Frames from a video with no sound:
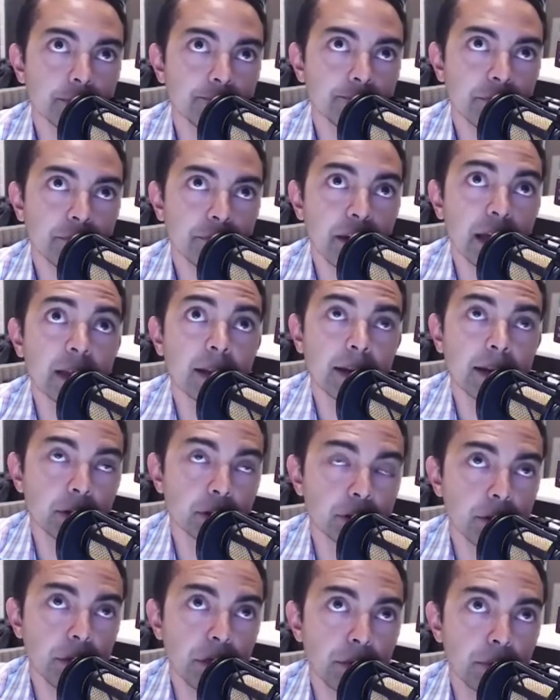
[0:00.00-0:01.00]

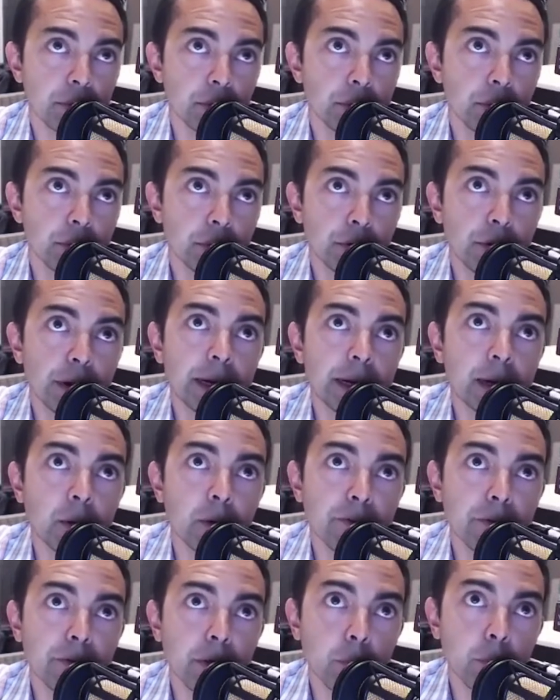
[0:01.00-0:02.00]
validation through creating
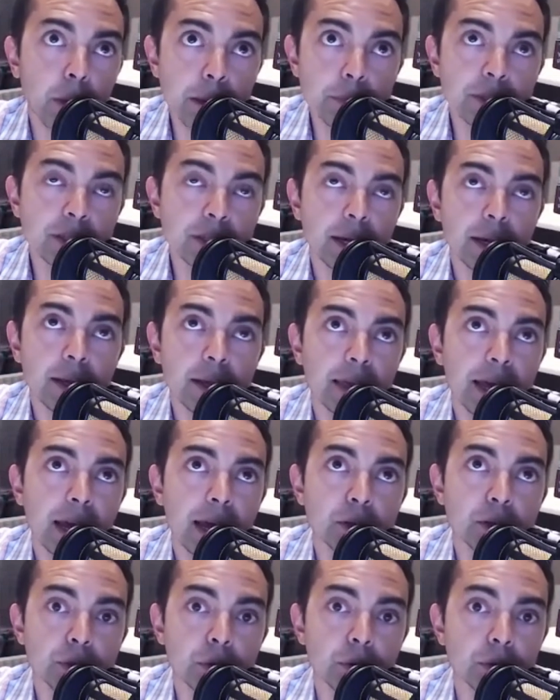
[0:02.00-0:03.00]
a website that
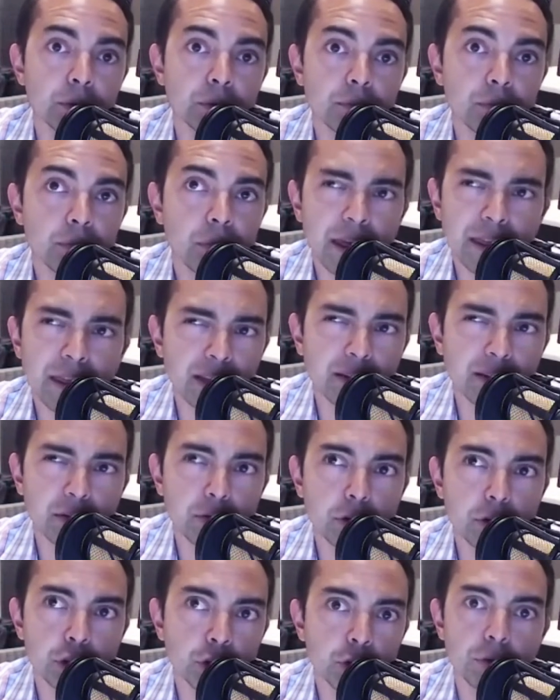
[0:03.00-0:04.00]
sold, I think,
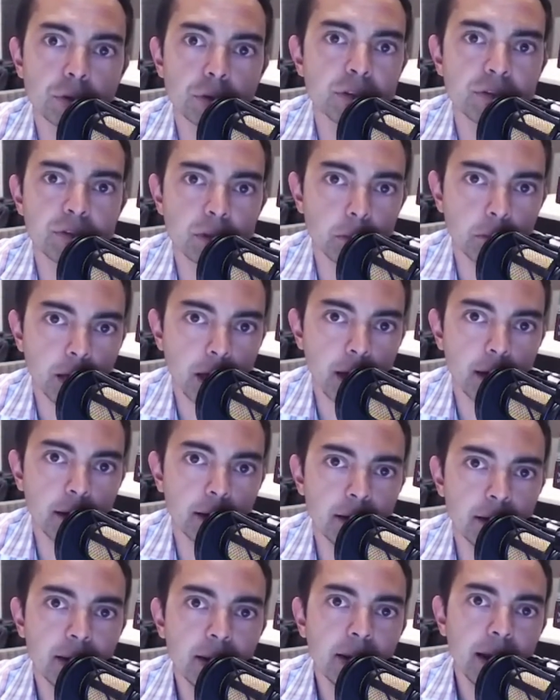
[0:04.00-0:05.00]
shirts of some
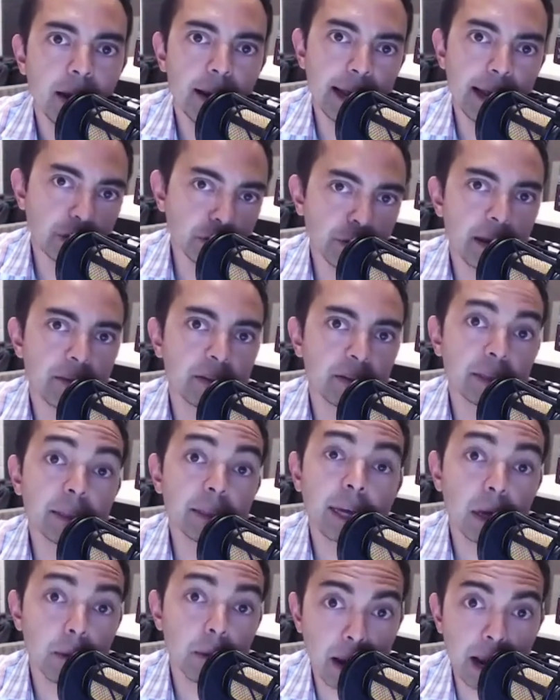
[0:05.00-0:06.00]
kind, and actually having
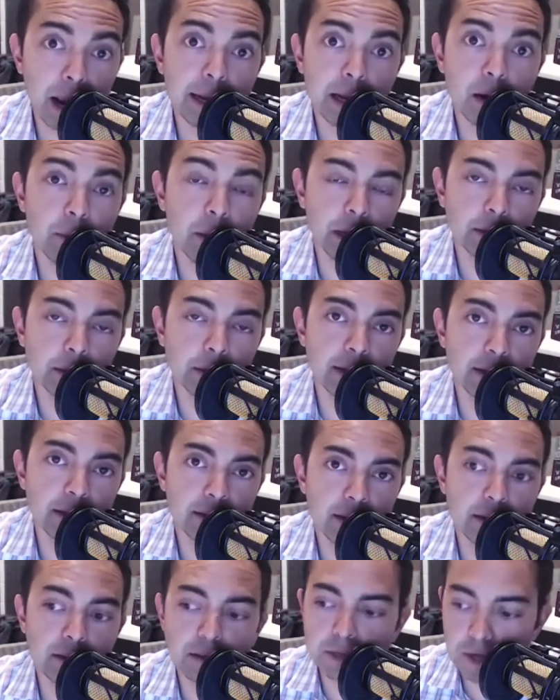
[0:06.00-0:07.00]
like a buy now button that
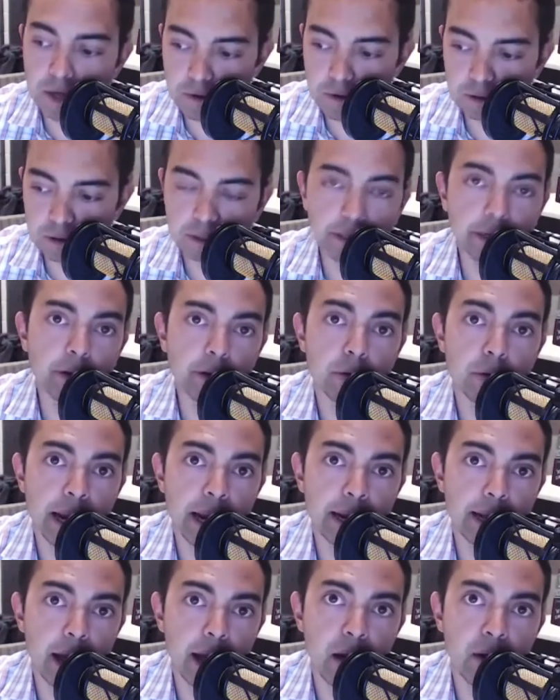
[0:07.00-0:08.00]
says, click here to buy
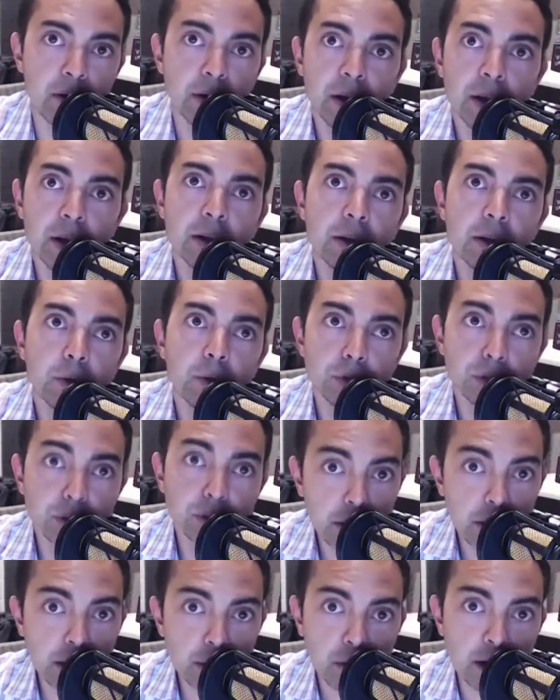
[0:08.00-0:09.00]
now.
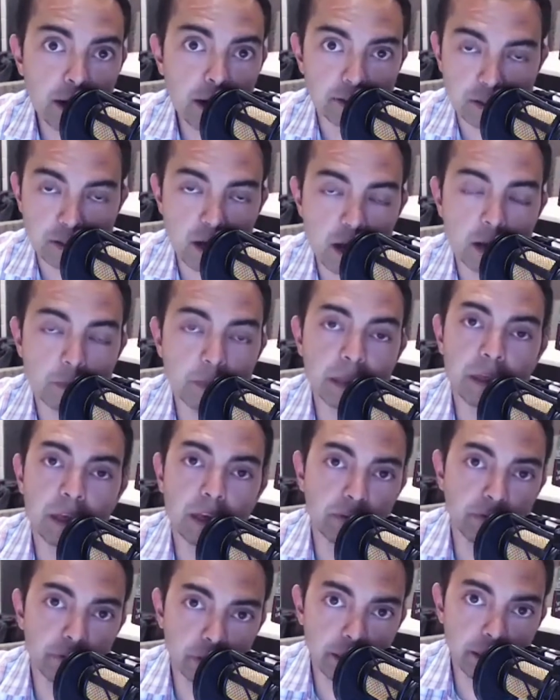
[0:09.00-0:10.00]
Sorry, we're out of stock, but thank
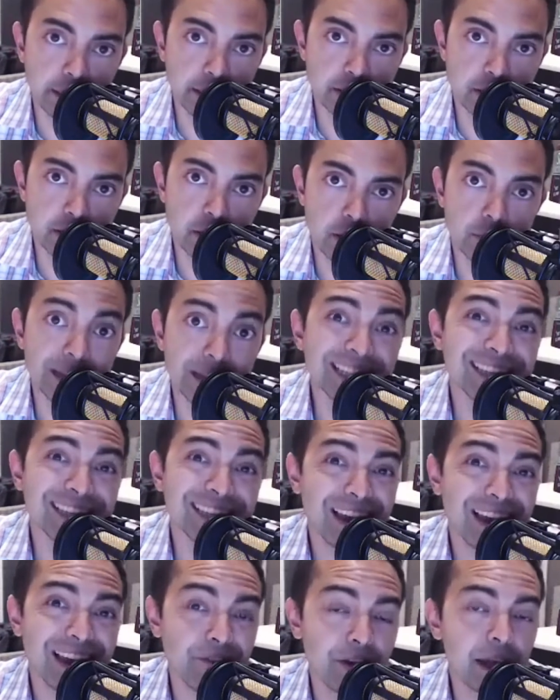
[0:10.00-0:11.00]
you for letting us know. That's
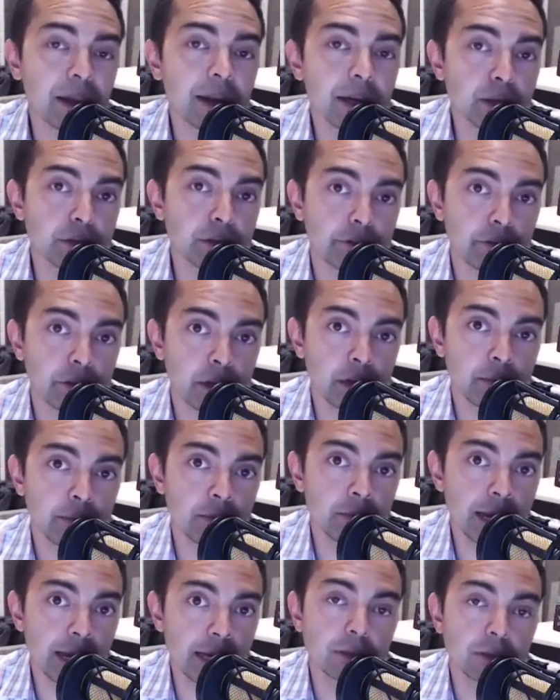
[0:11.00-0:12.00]
validation for
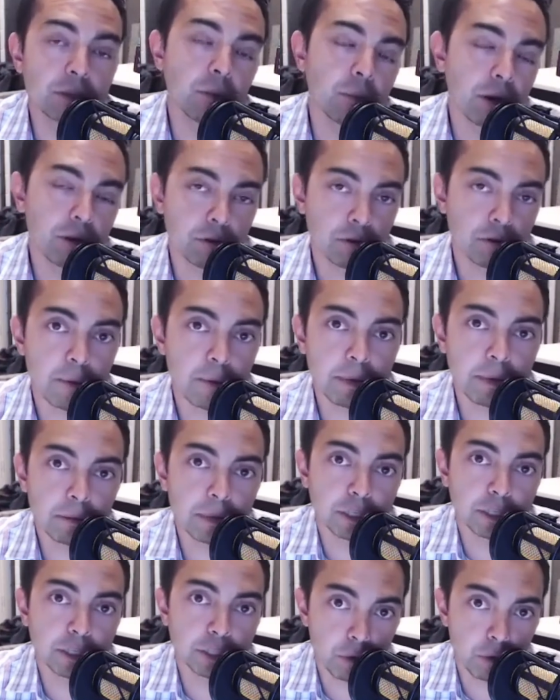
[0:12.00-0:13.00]
him as to whether or not people
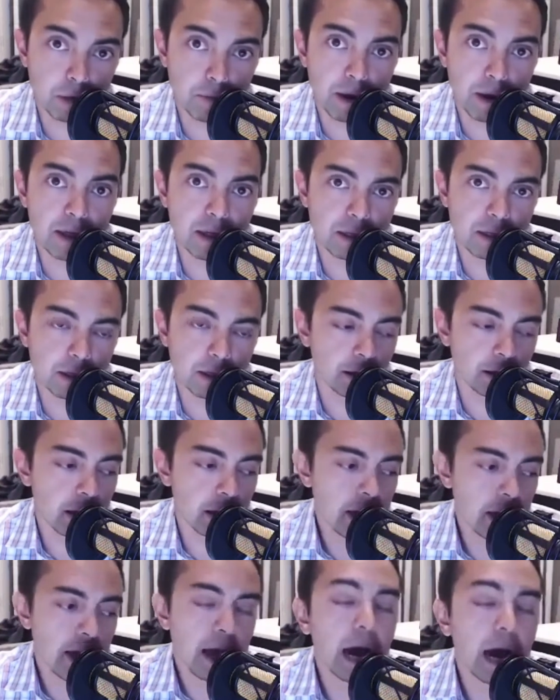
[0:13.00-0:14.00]
actually want to buy that thing.
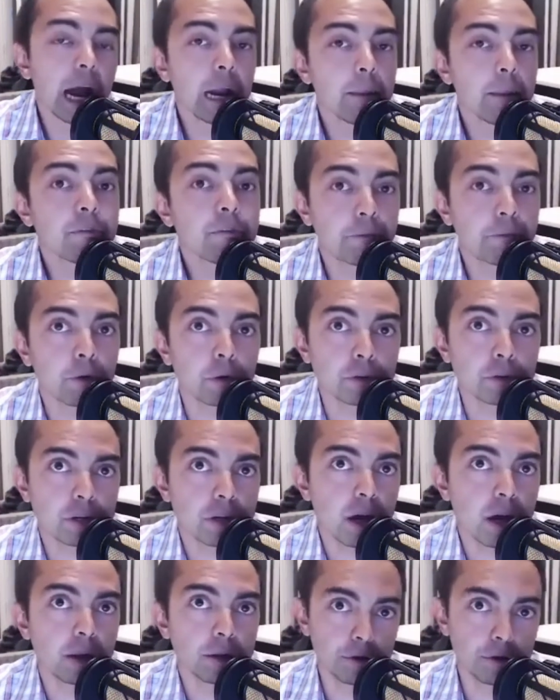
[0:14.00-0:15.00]
I prefer to
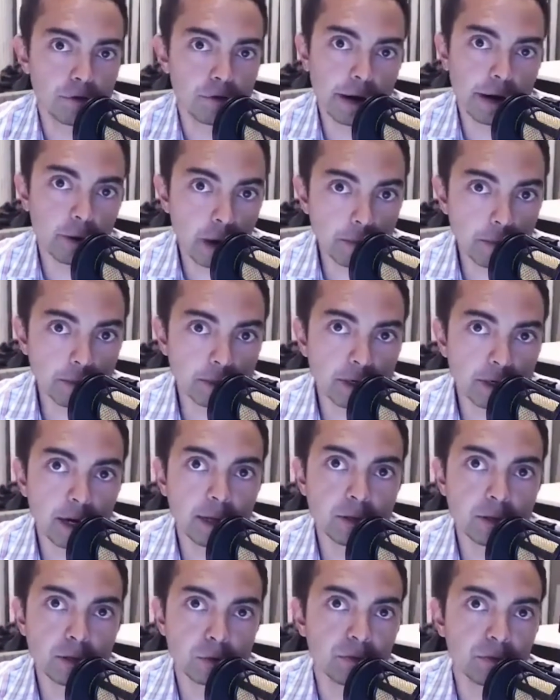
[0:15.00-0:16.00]
not create a website
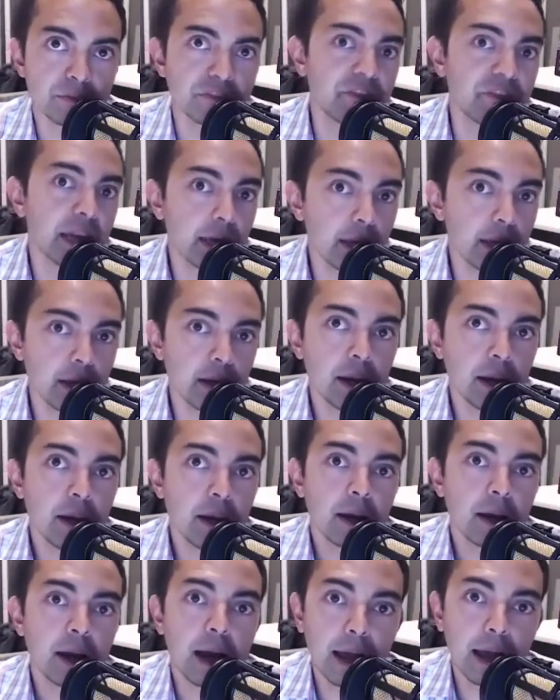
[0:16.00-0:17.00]
and sort of fake it.
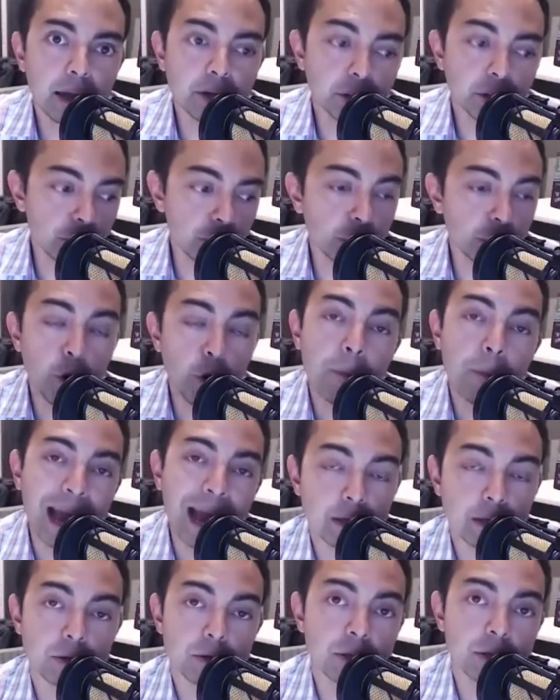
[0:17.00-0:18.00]
I actually would go back
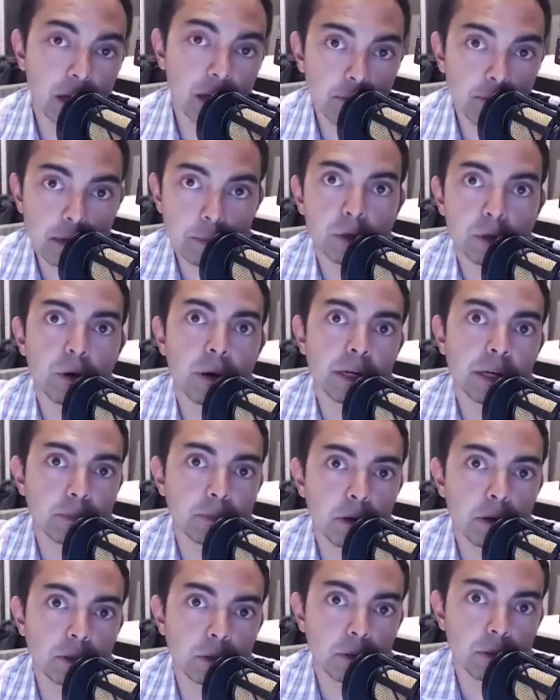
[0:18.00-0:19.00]
to those same people who I
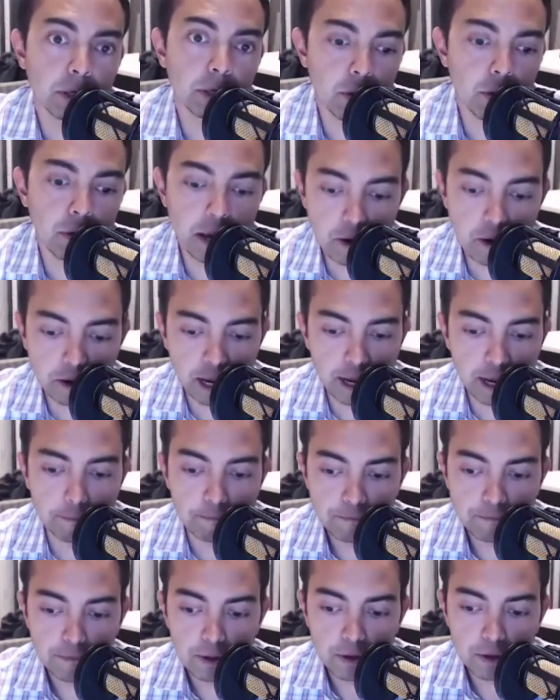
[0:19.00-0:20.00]
spoke to and go, hey, okay,
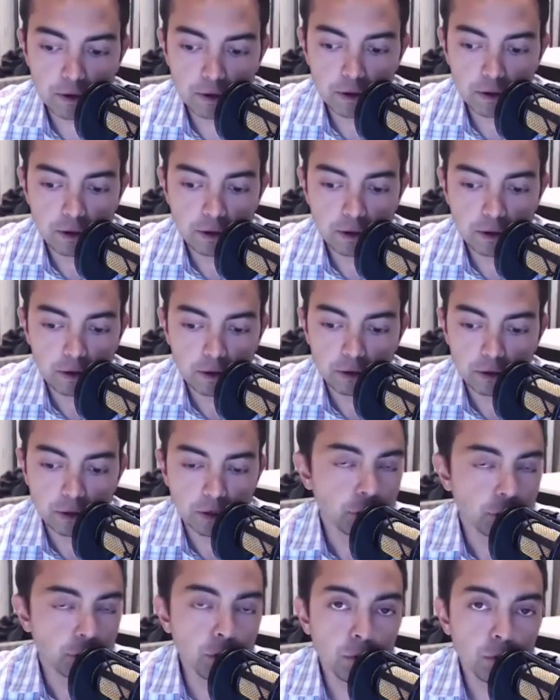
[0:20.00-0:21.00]

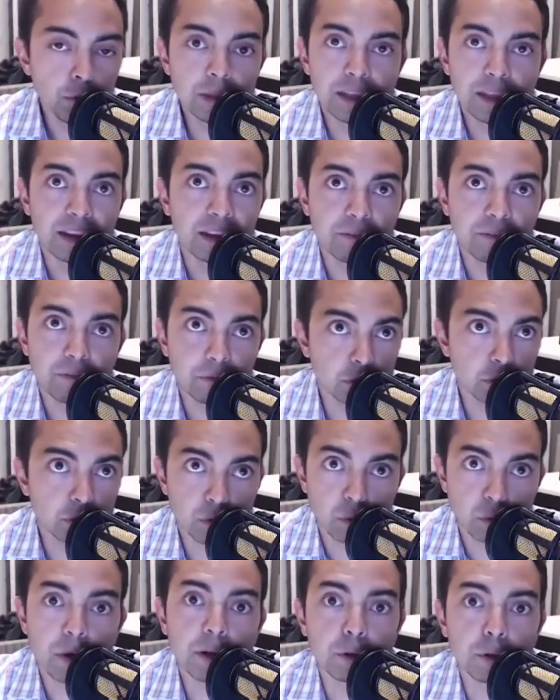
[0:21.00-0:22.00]
you and like
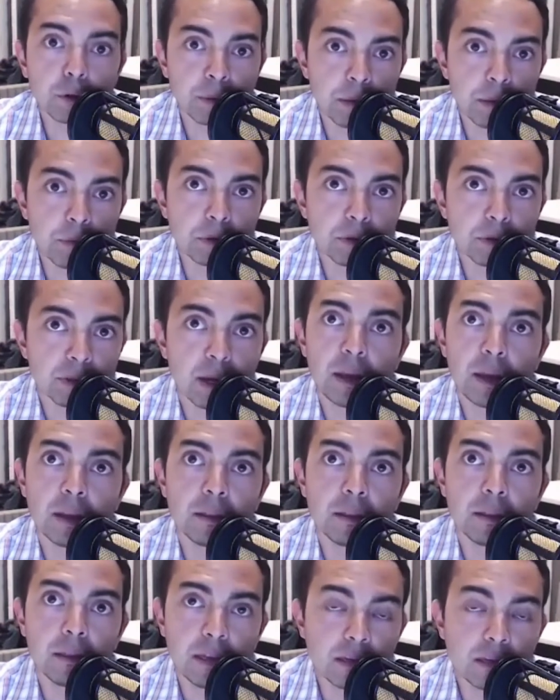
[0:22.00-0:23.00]
20 other people said
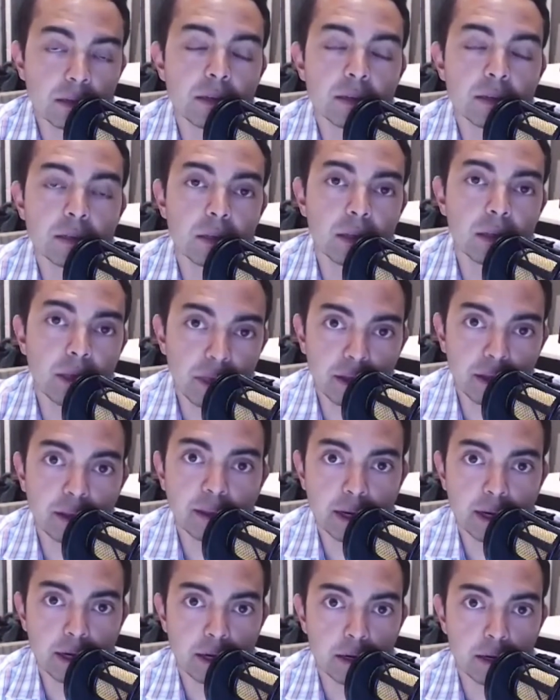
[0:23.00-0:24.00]
this is the thing they need.